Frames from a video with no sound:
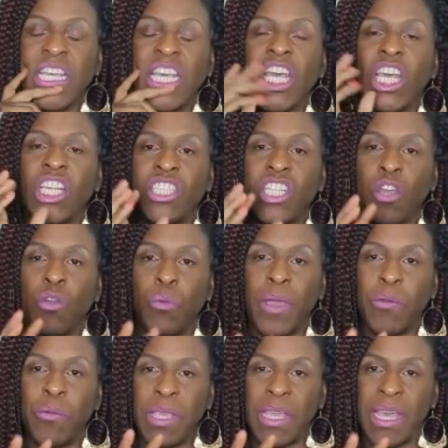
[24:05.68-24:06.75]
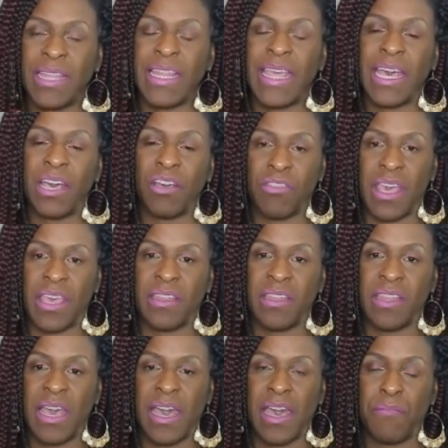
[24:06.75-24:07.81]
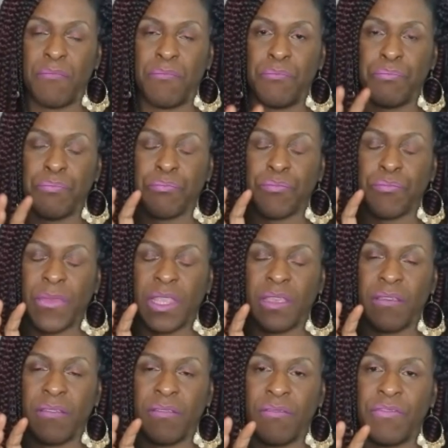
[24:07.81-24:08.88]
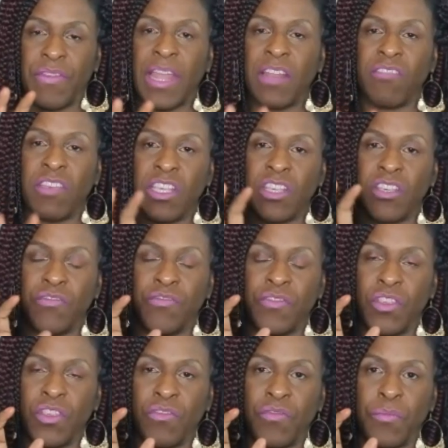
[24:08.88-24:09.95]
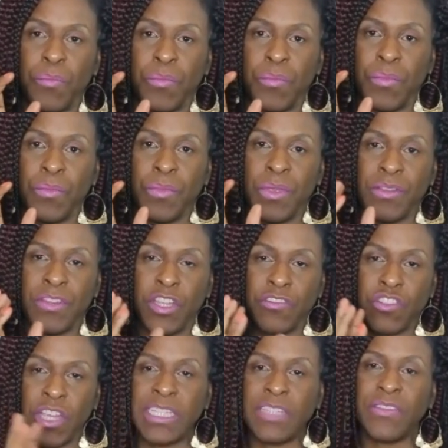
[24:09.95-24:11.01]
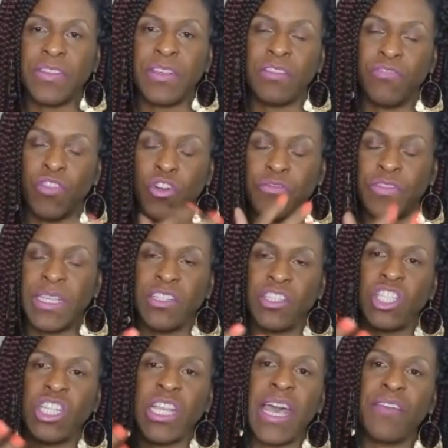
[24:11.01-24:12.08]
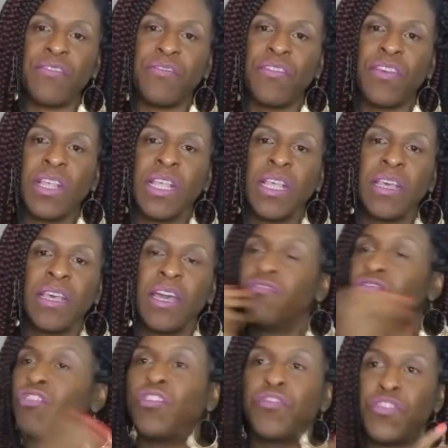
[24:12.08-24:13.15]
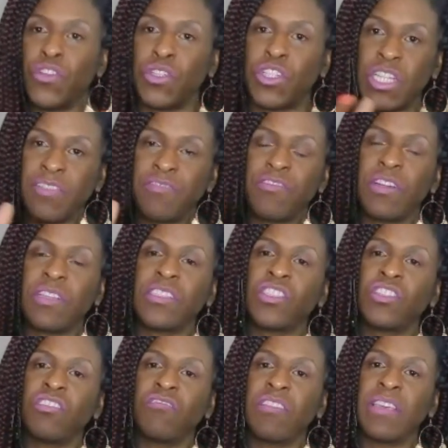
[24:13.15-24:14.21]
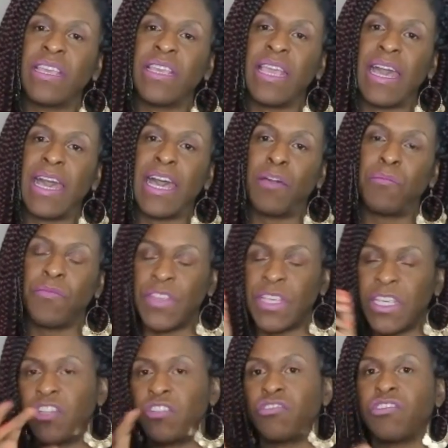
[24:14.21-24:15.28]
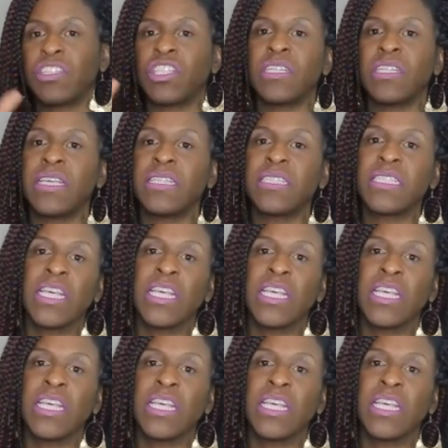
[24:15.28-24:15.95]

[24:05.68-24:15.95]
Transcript: So where are we at now then, Valerie? You've trained a raw vegan chef, a raw food chef, vegan nutritionist.